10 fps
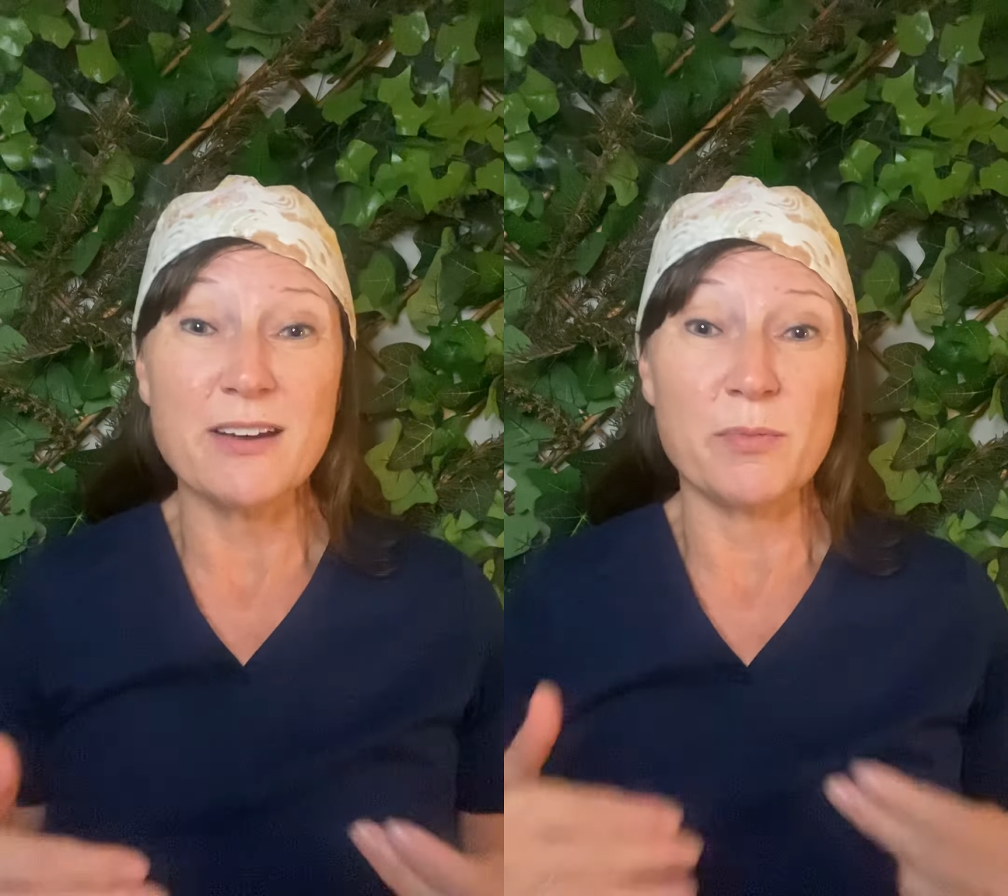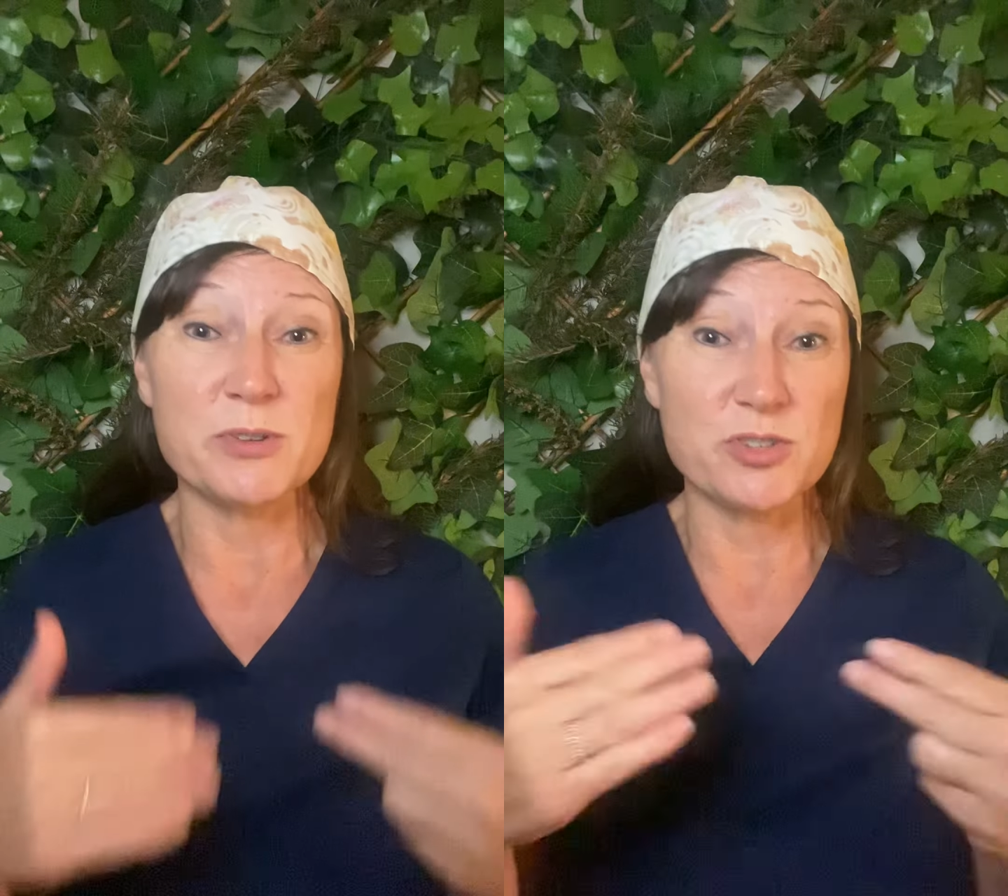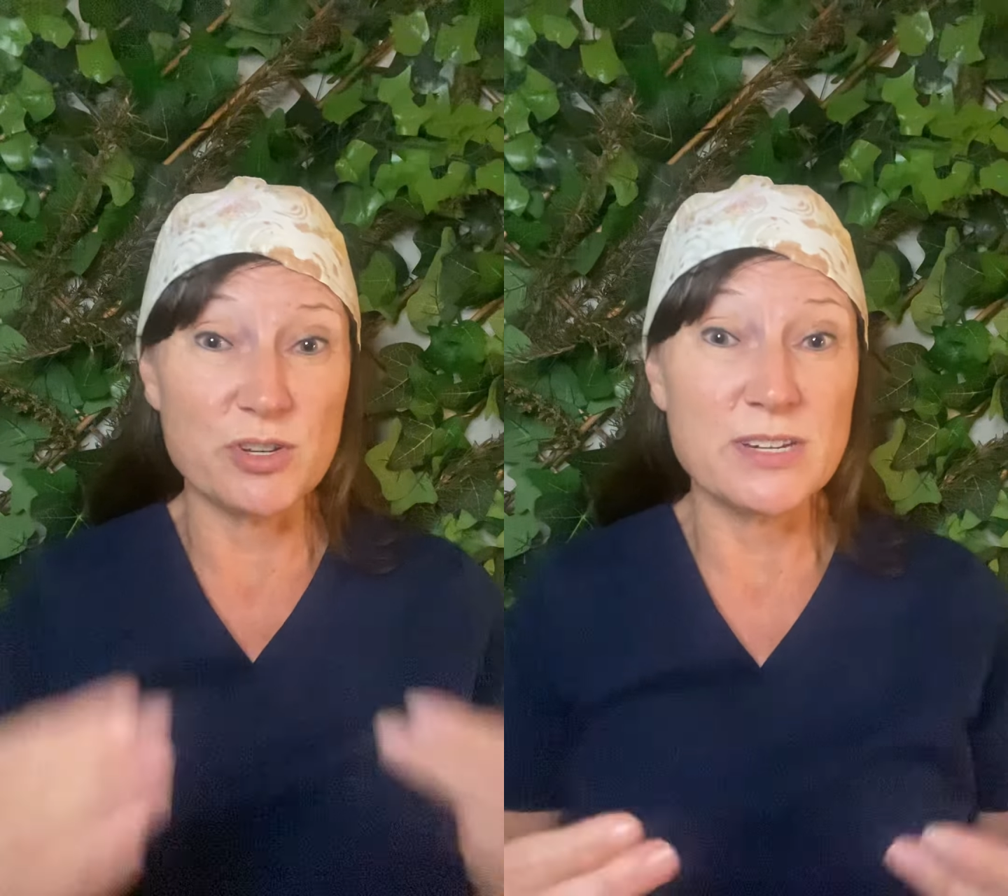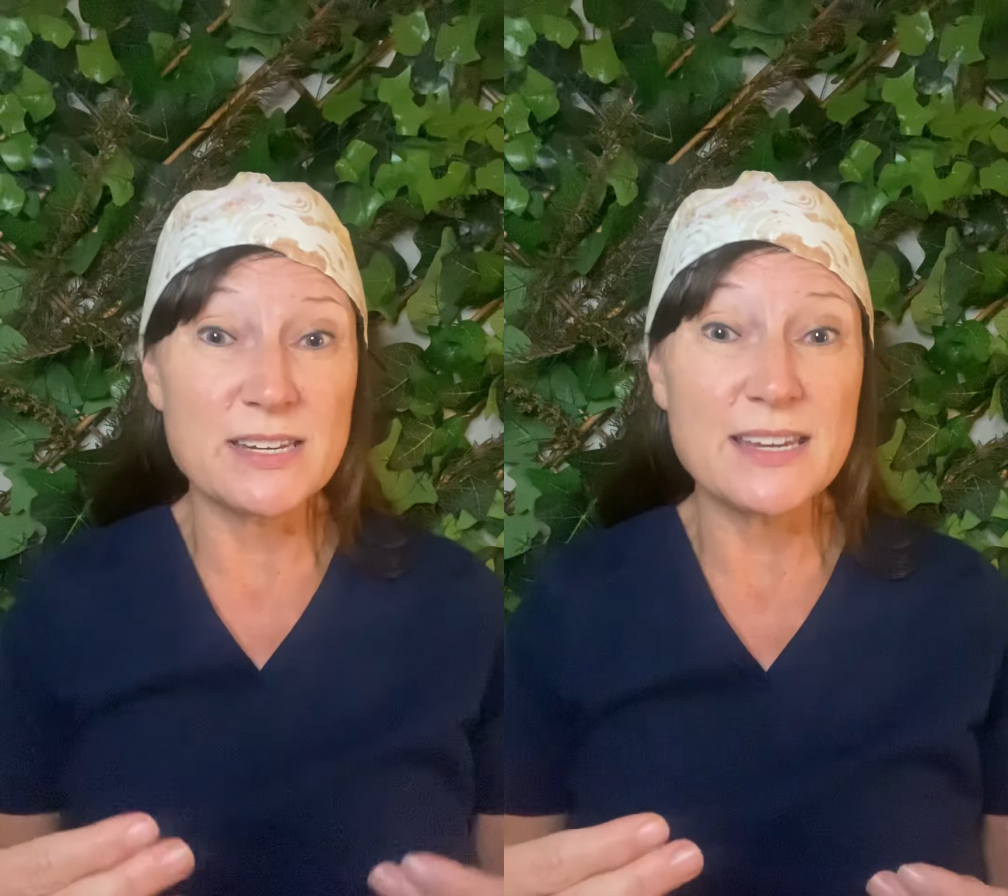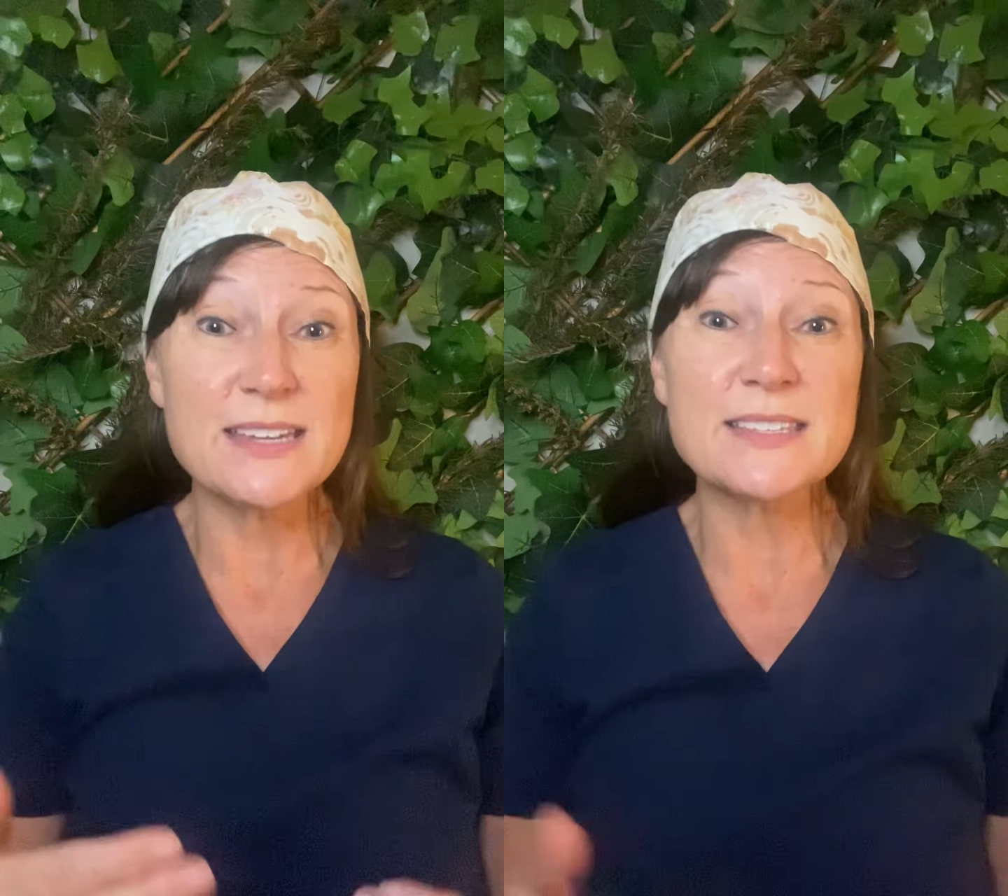
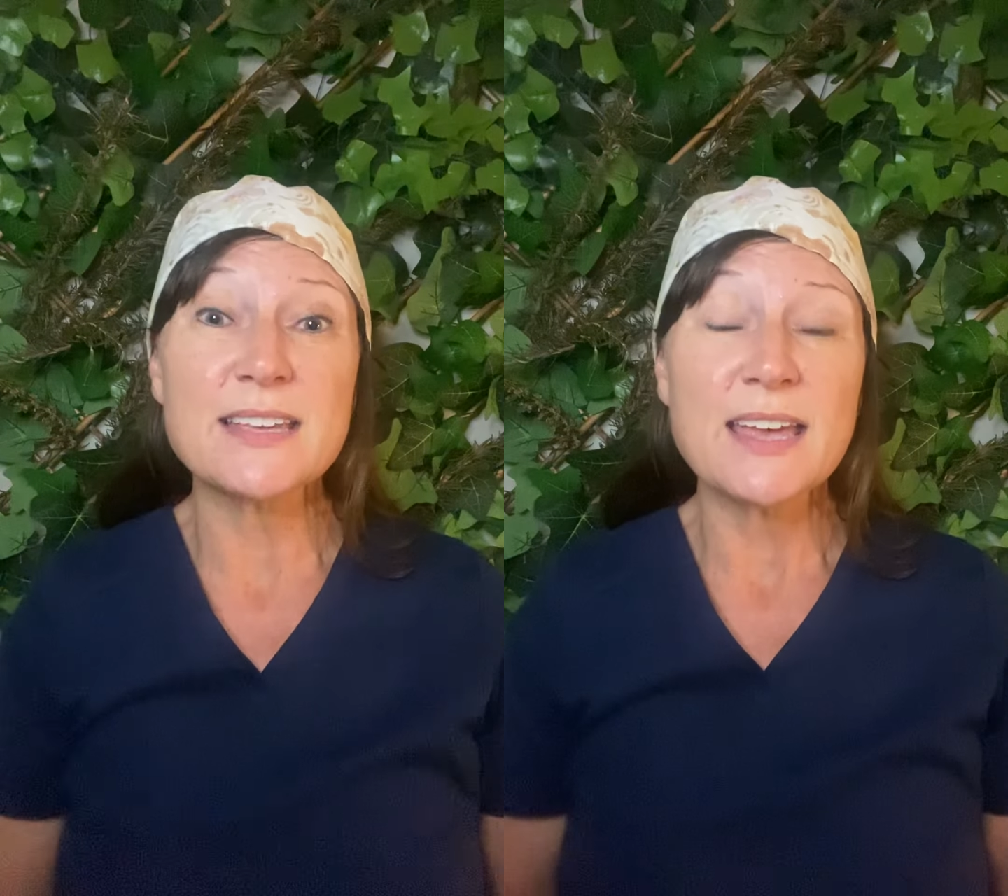opportunities.